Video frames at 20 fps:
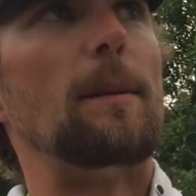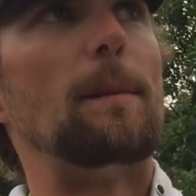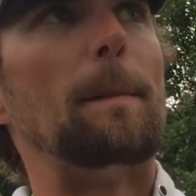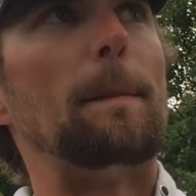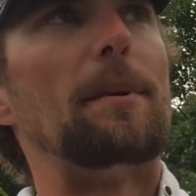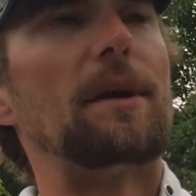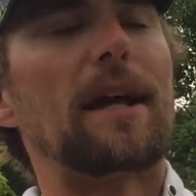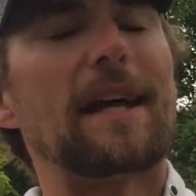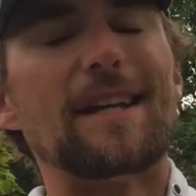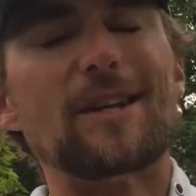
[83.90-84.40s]

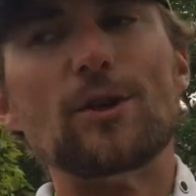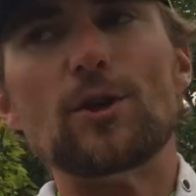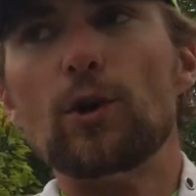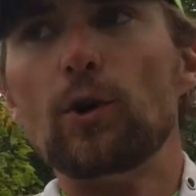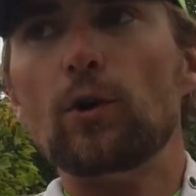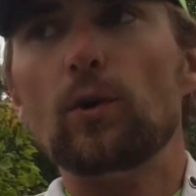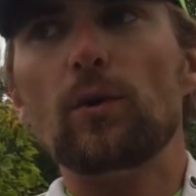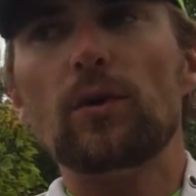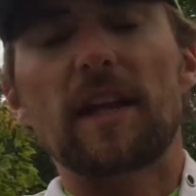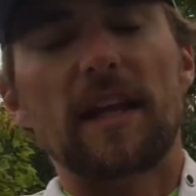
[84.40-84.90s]
but I
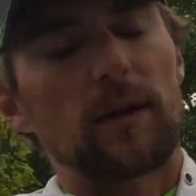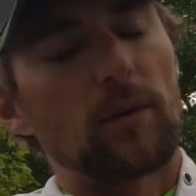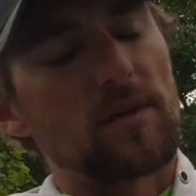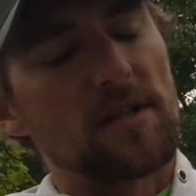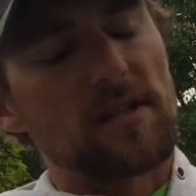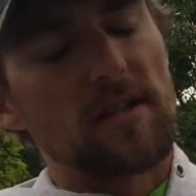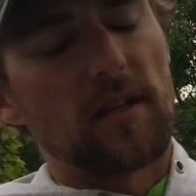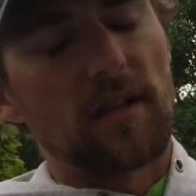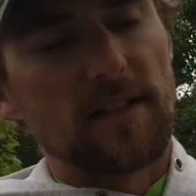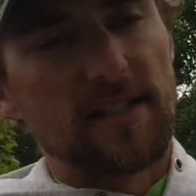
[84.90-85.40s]
knew that it was
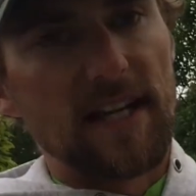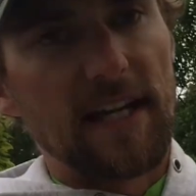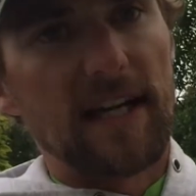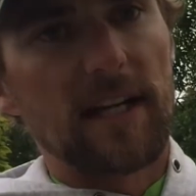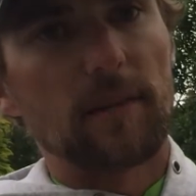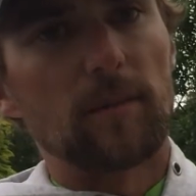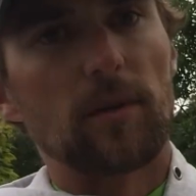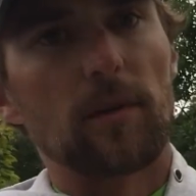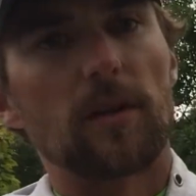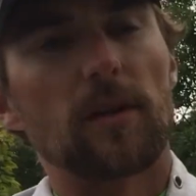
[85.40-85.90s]
still
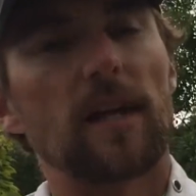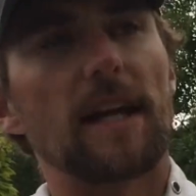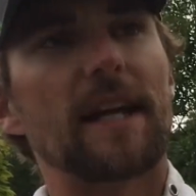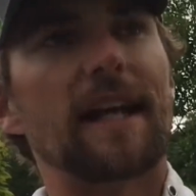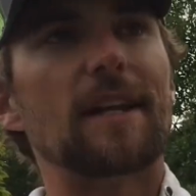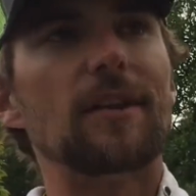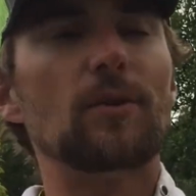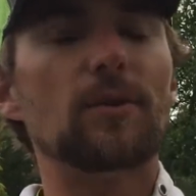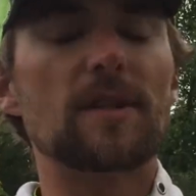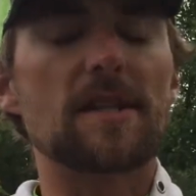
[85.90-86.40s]
attainable, and I
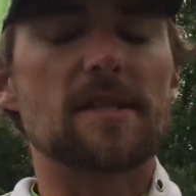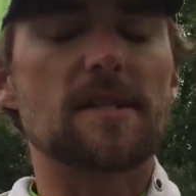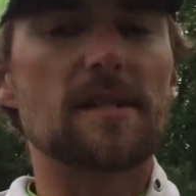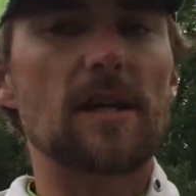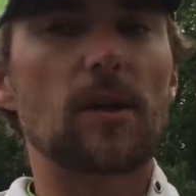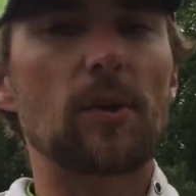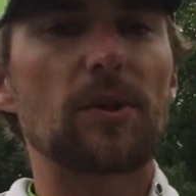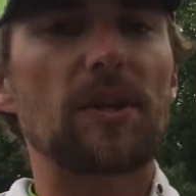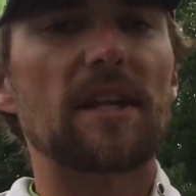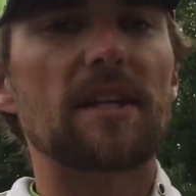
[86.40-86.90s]
knew the
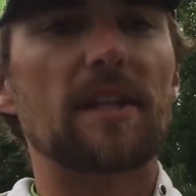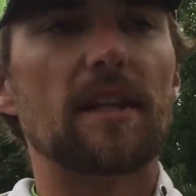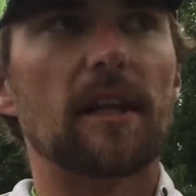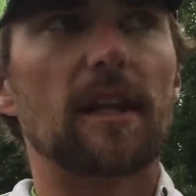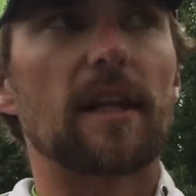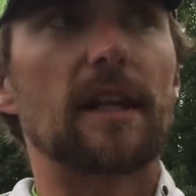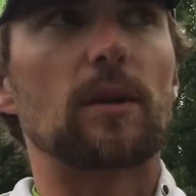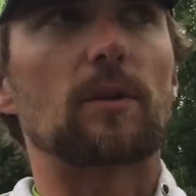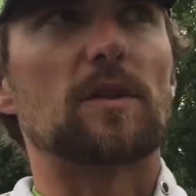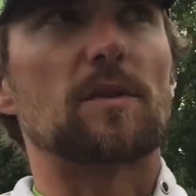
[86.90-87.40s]
south end of the
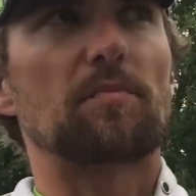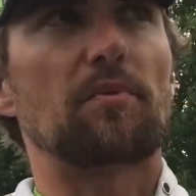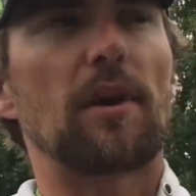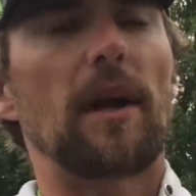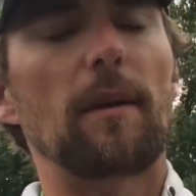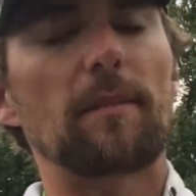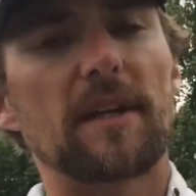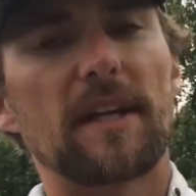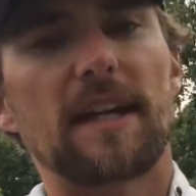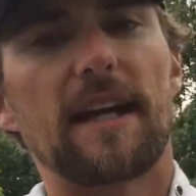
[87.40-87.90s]
lake was
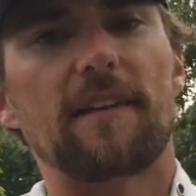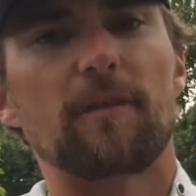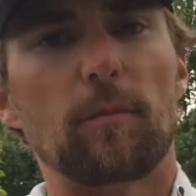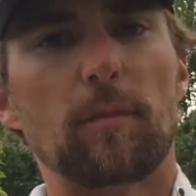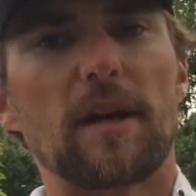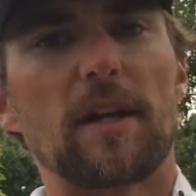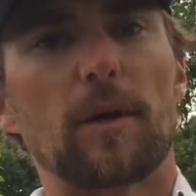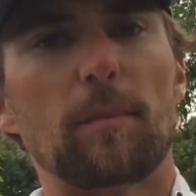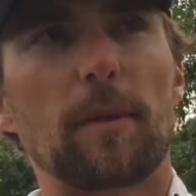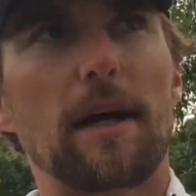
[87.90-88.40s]
probably going to have a
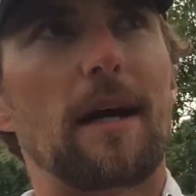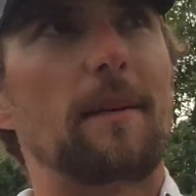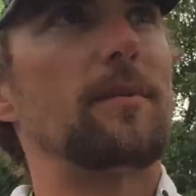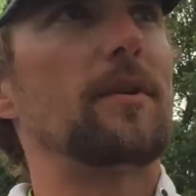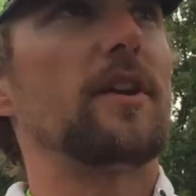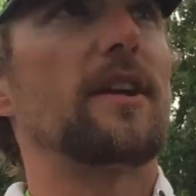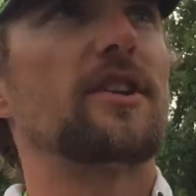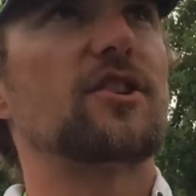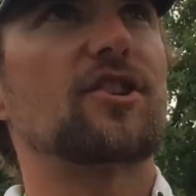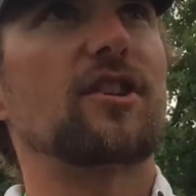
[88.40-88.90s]
better
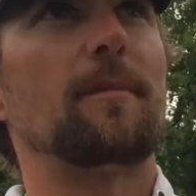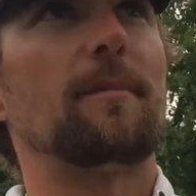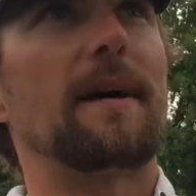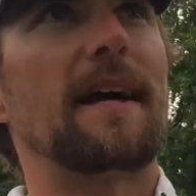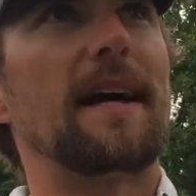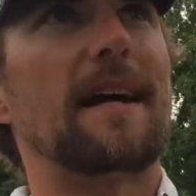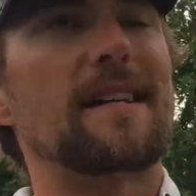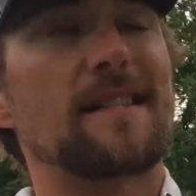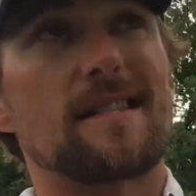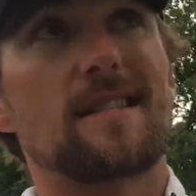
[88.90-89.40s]
population of
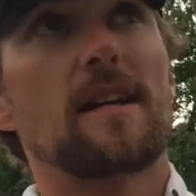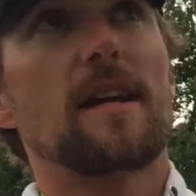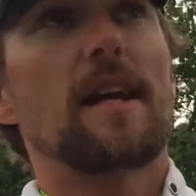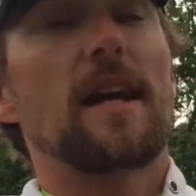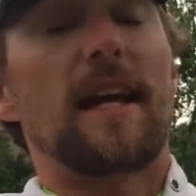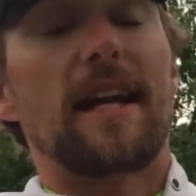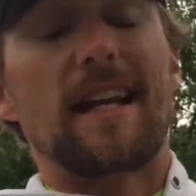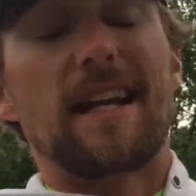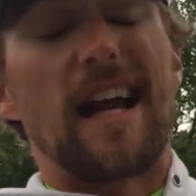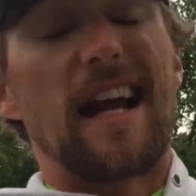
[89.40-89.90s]
bass,
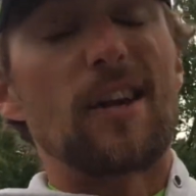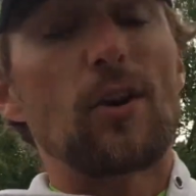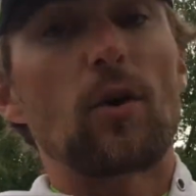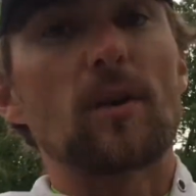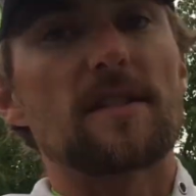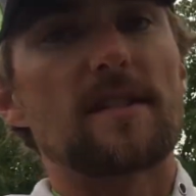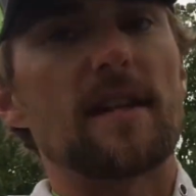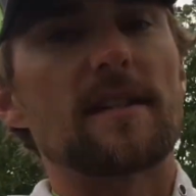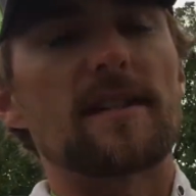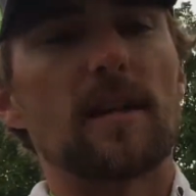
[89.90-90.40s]
and I know it
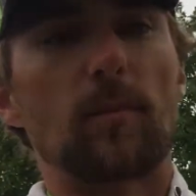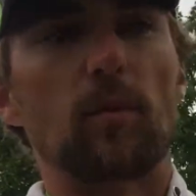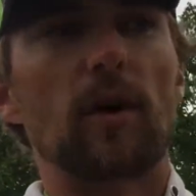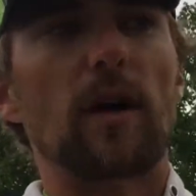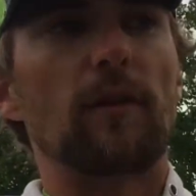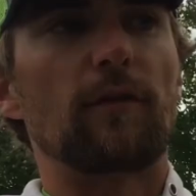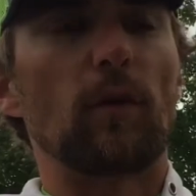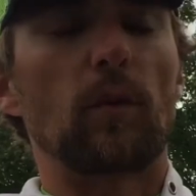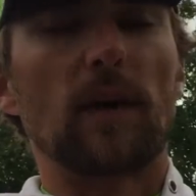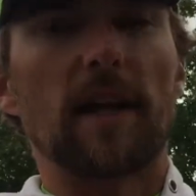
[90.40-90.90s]
sets up well
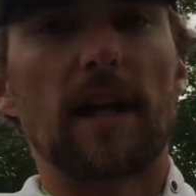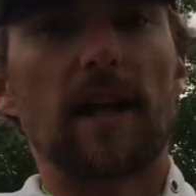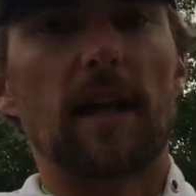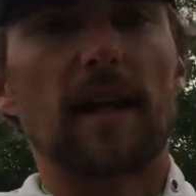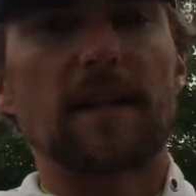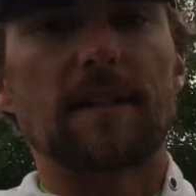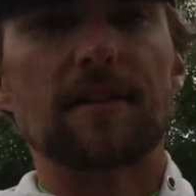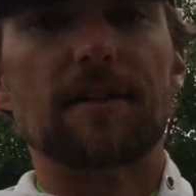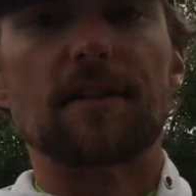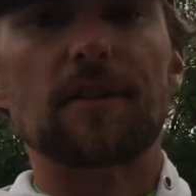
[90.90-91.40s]
for what I
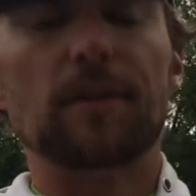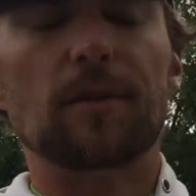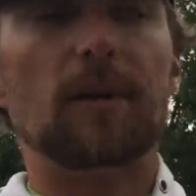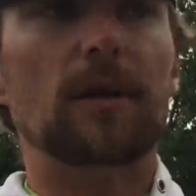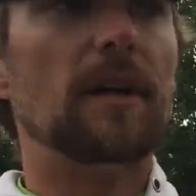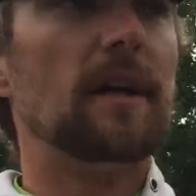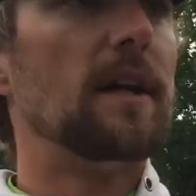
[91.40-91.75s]
like to do.